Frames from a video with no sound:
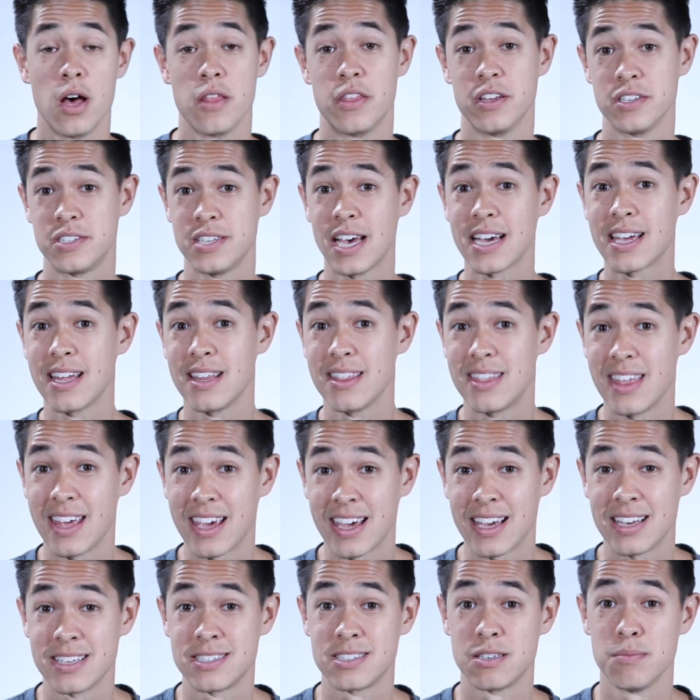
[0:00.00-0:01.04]
The second
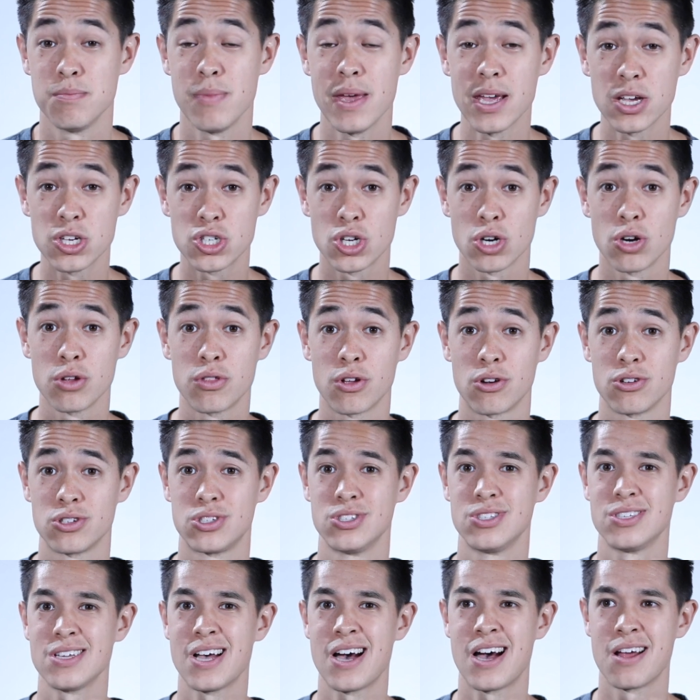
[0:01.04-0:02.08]
thing is to make sure there's
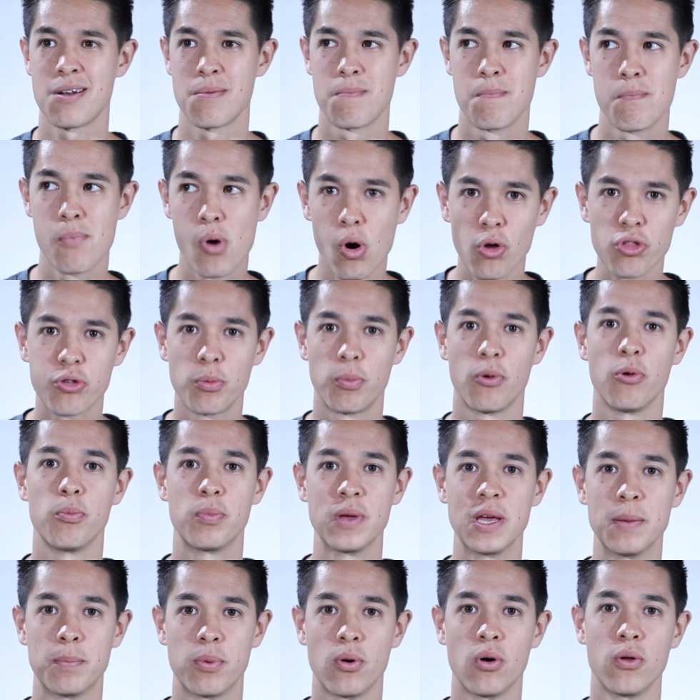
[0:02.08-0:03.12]
not multiple
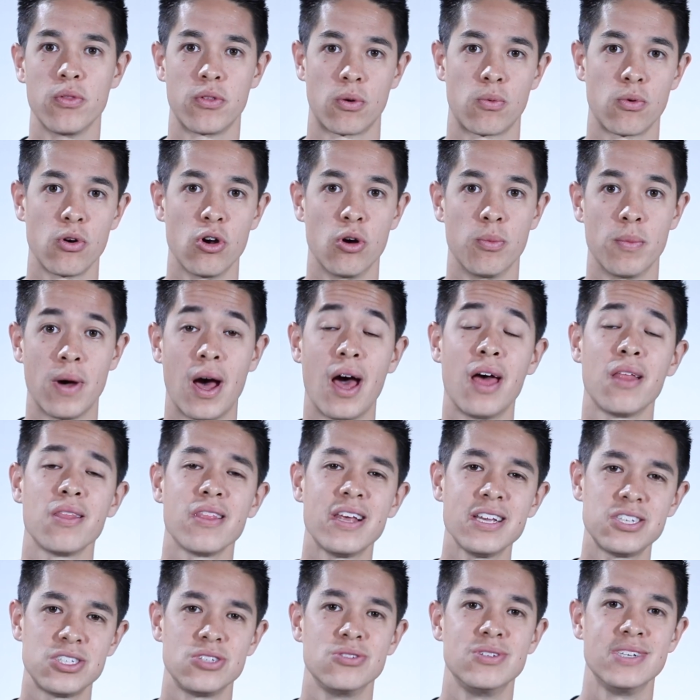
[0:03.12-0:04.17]
people in the room
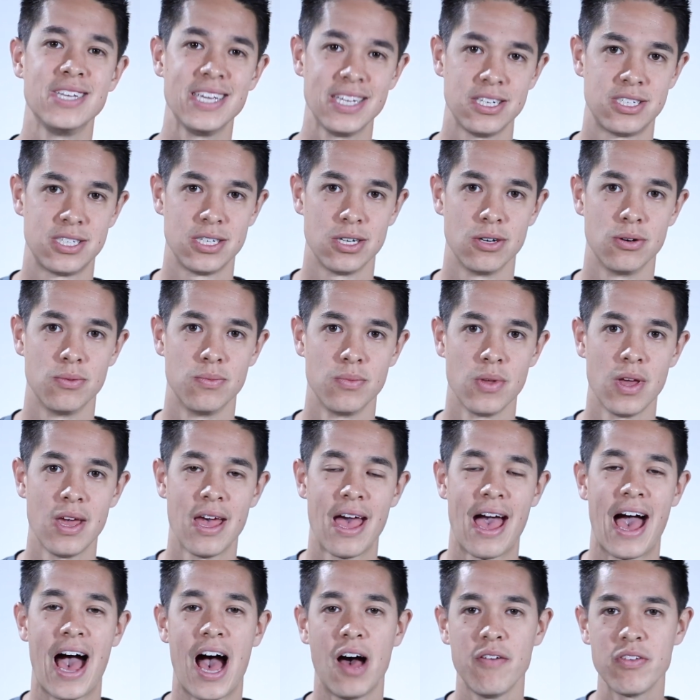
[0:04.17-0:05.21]
unless you need to.
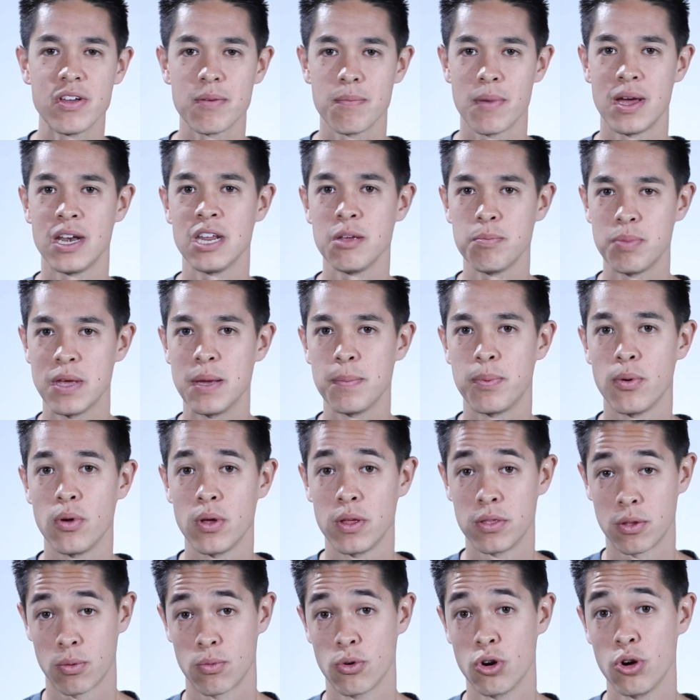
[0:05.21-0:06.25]
Having many
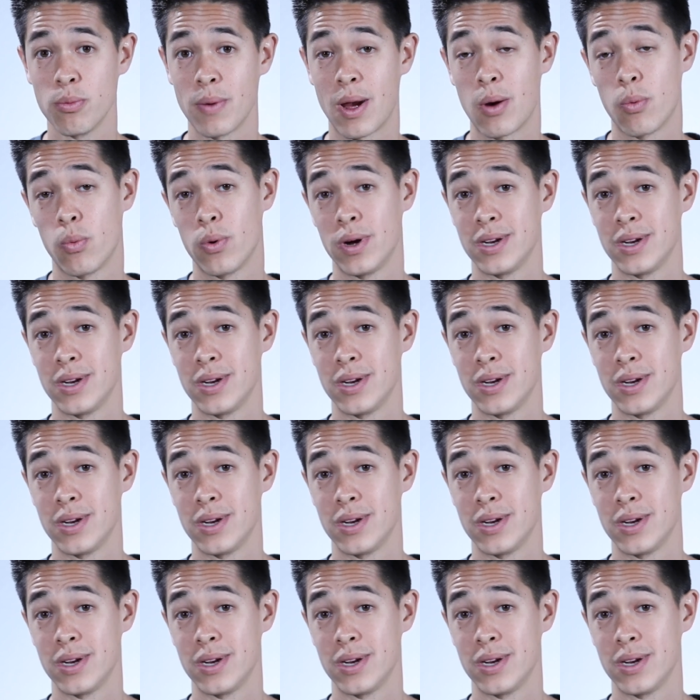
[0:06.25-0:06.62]
people in the room at